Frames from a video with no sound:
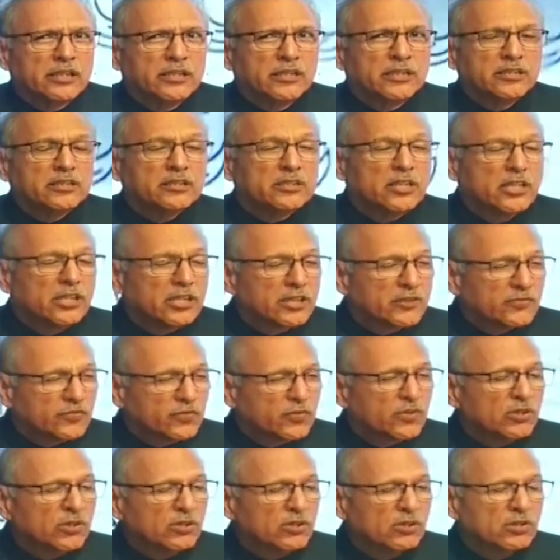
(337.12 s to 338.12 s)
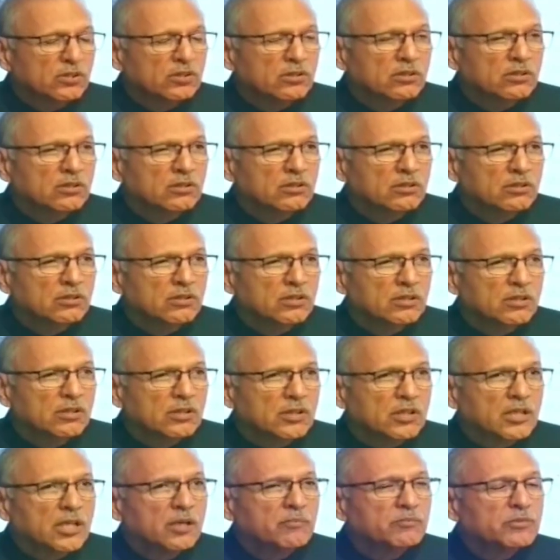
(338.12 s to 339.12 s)
is hurtful,
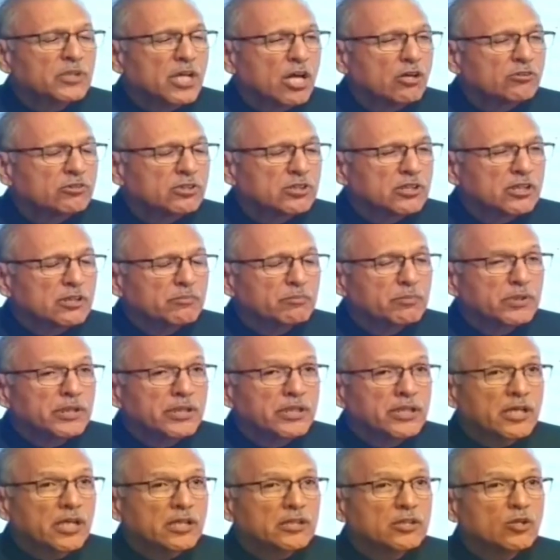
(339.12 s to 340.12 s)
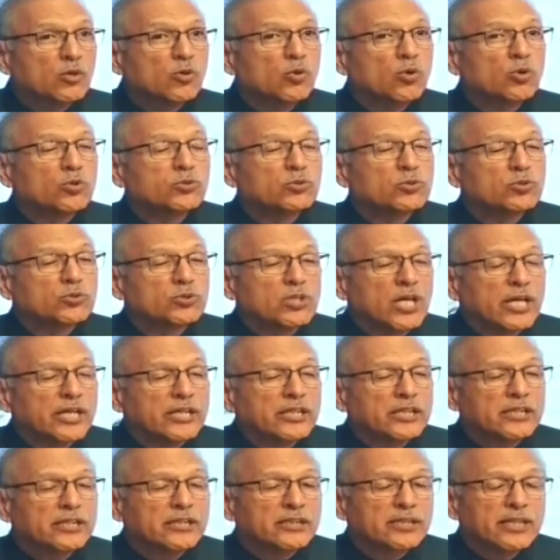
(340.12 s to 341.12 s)
comes out in the media, the whole
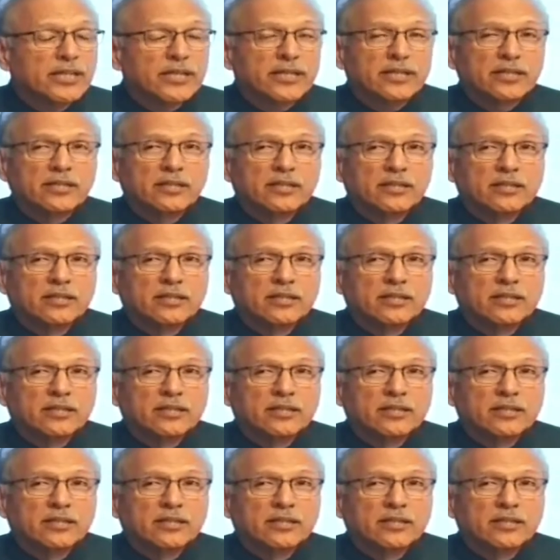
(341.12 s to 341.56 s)
society then